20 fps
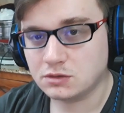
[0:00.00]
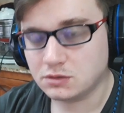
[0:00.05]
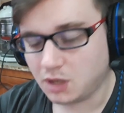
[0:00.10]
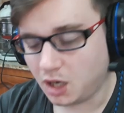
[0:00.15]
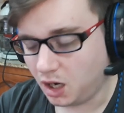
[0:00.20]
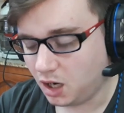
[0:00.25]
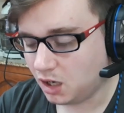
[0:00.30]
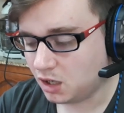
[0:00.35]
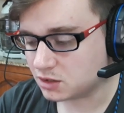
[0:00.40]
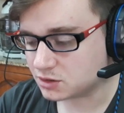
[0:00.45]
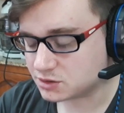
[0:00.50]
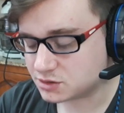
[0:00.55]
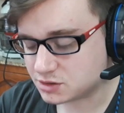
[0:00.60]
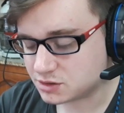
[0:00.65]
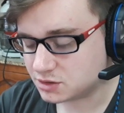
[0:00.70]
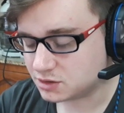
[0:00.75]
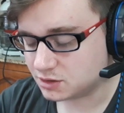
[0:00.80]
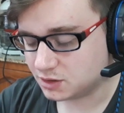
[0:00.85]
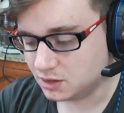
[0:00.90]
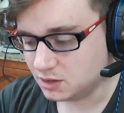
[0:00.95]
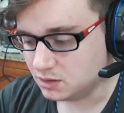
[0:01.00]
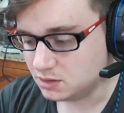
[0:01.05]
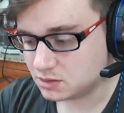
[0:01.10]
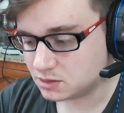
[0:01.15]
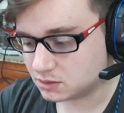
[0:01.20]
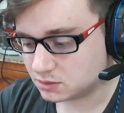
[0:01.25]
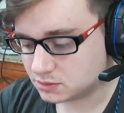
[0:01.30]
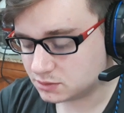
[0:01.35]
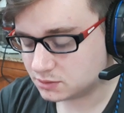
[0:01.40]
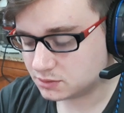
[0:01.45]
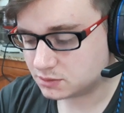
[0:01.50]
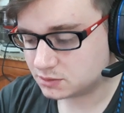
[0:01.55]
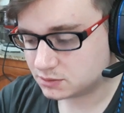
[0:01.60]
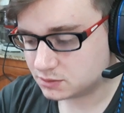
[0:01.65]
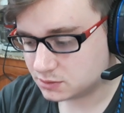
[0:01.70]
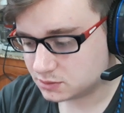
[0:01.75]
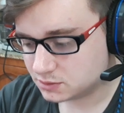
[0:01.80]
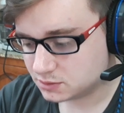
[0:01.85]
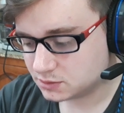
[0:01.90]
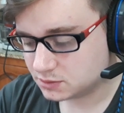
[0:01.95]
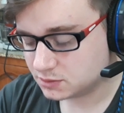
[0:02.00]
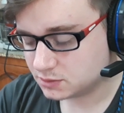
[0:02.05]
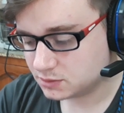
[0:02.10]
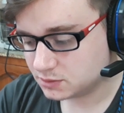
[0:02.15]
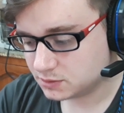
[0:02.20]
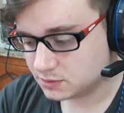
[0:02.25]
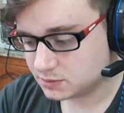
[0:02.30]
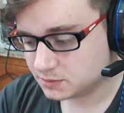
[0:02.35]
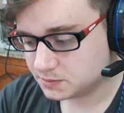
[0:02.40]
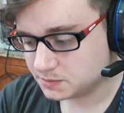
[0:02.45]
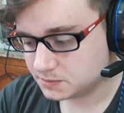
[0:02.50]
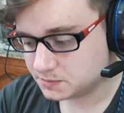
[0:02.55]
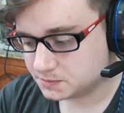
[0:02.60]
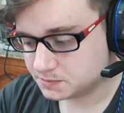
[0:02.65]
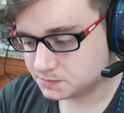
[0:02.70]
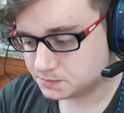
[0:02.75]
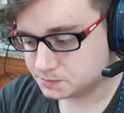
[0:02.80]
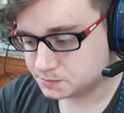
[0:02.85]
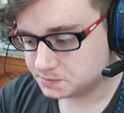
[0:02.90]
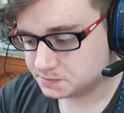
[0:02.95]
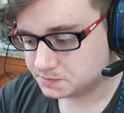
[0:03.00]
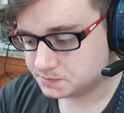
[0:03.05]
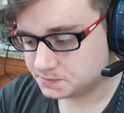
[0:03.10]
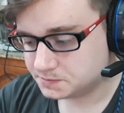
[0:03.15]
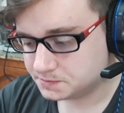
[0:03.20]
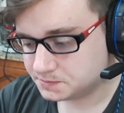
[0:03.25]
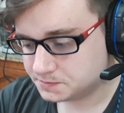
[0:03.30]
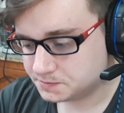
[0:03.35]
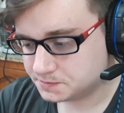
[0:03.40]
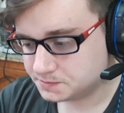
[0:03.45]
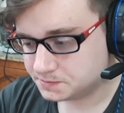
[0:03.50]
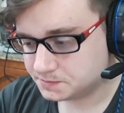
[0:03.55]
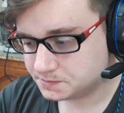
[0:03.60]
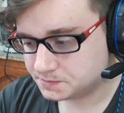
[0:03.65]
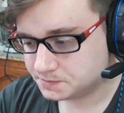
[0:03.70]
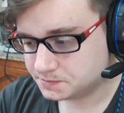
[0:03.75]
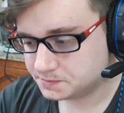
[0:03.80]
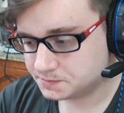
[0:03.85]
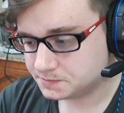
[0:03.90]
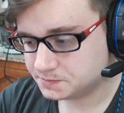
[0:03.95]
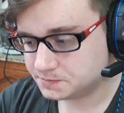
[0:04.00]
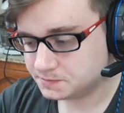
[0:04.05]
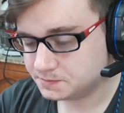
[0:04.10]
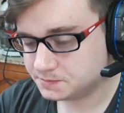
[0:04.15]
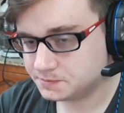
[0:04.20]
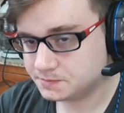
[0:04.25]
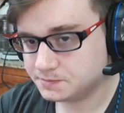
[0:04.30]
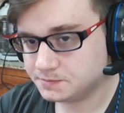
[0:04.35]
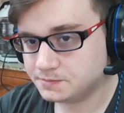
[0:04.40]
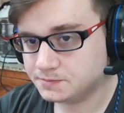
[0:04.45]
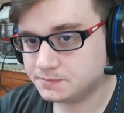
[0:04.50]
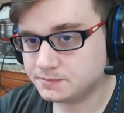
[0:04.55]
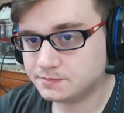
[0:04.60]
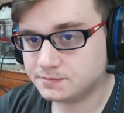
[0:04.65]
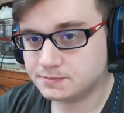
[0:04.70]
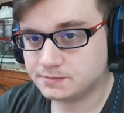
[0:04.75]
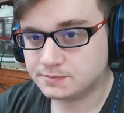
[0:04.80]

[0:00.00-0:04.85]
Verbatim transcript: Actually, it's yeah. just basic chemistry, but thank you, Jesse. I'm glad it's acceptable.